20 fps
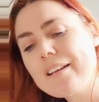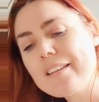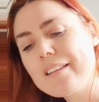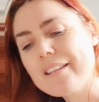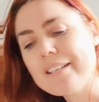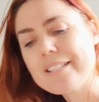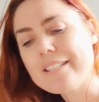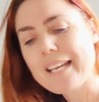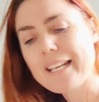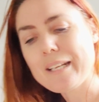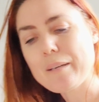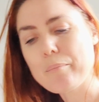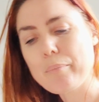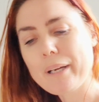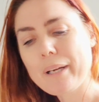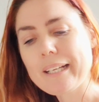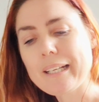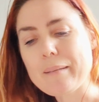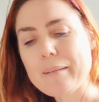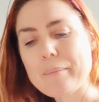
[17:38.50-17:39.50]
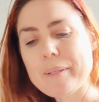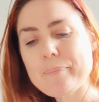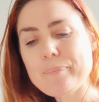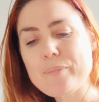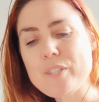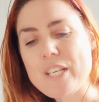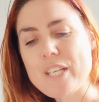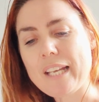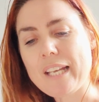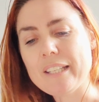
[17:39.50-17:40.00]
daily brick limit
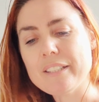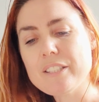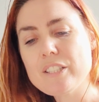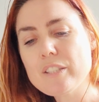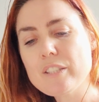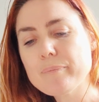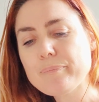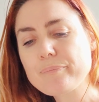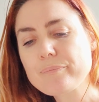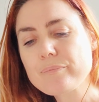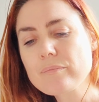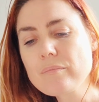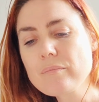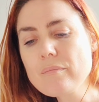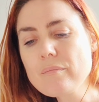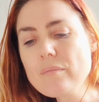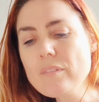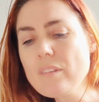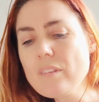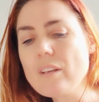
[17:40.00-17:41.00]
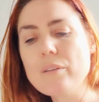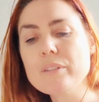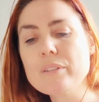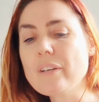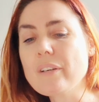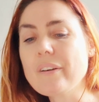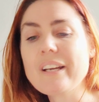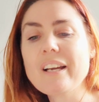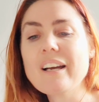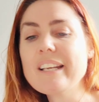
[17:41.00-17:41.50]
challenge, I was going,
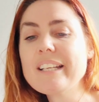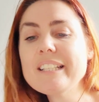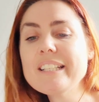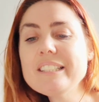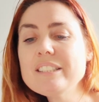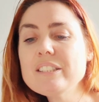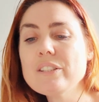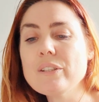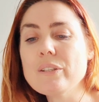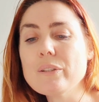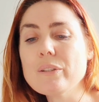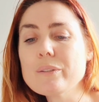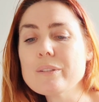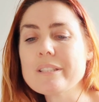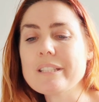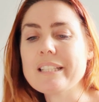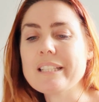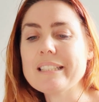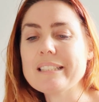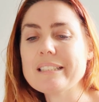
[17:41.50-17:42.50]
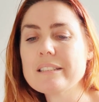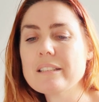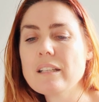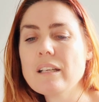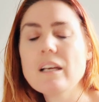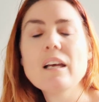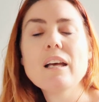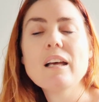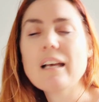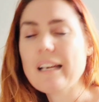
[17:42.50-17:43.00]
I need to use these
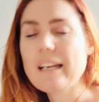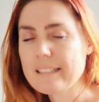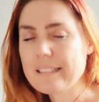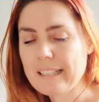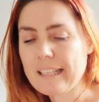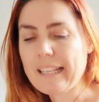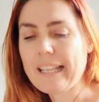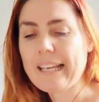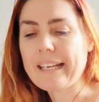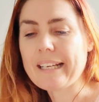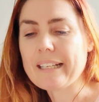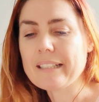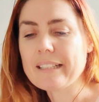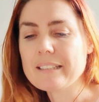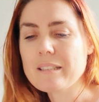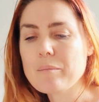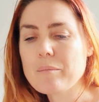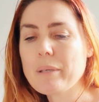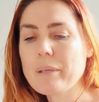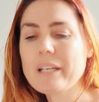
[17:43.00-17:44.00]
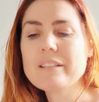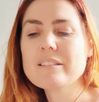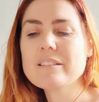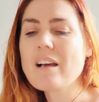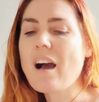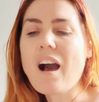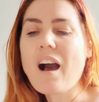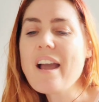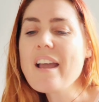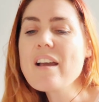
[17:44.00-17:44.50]
as legs, because
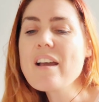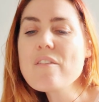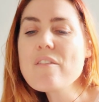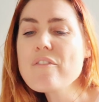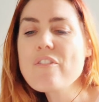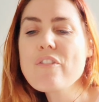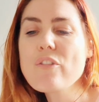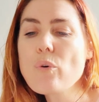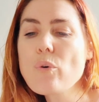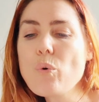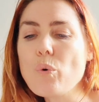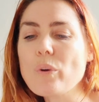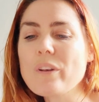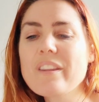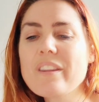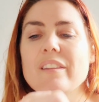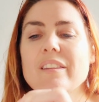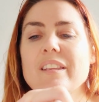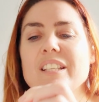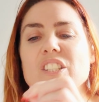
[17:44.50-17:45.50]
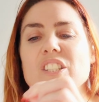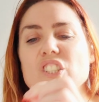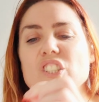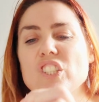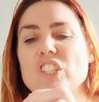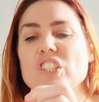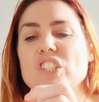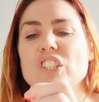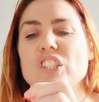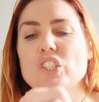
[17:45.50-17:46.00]
I have thought that they're
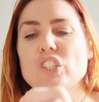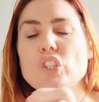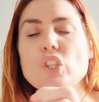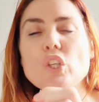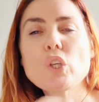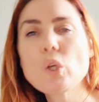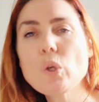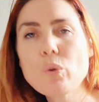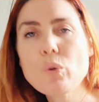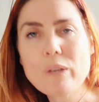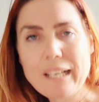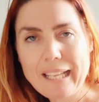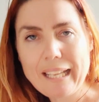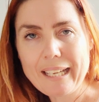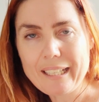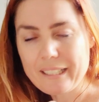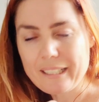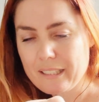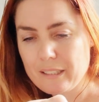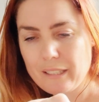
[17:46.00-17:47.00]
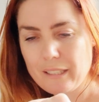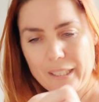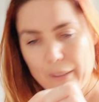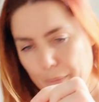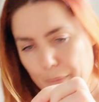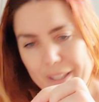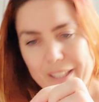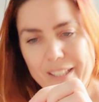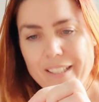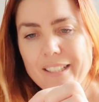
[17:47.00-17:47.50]
just such cute legs, like with
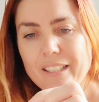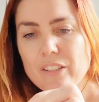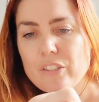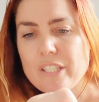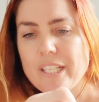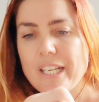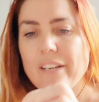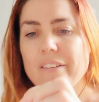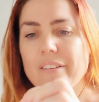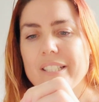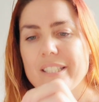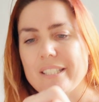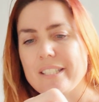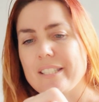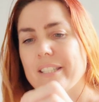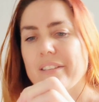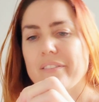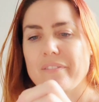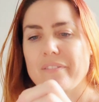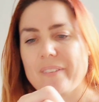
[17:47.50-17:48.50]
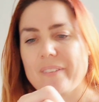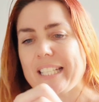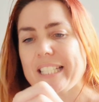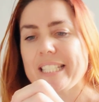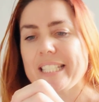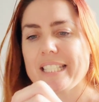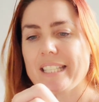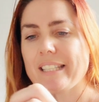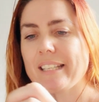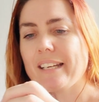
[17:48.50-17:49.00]
the little cherries as the feet
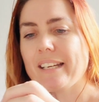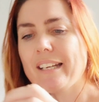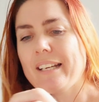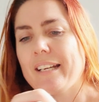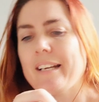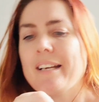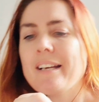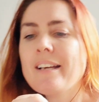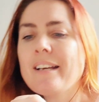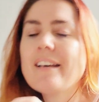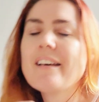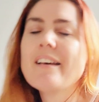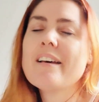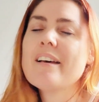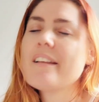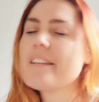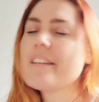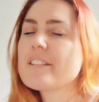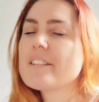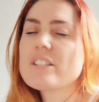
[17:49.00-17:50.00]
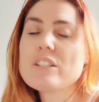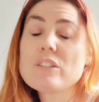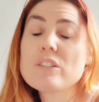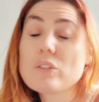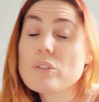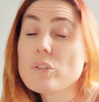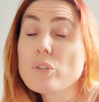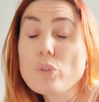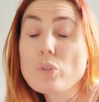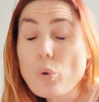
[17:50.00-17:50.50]
and just
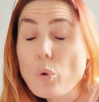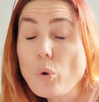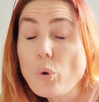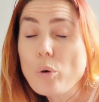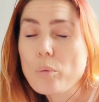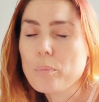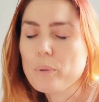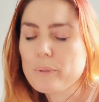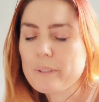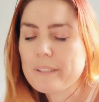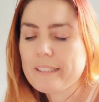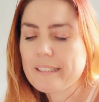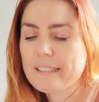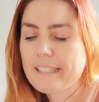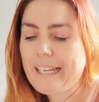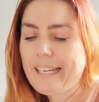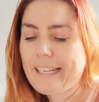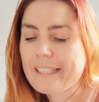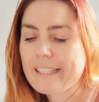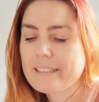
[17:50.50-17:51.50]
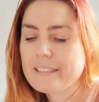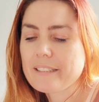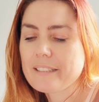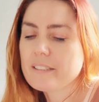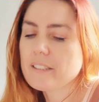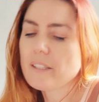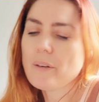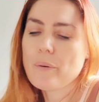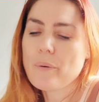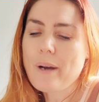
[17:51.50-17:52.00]
adorable little legs. And
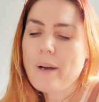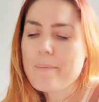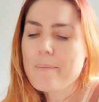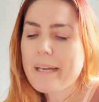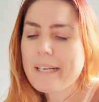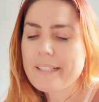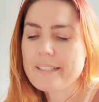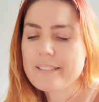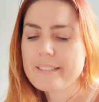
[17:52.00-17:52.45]
so I made a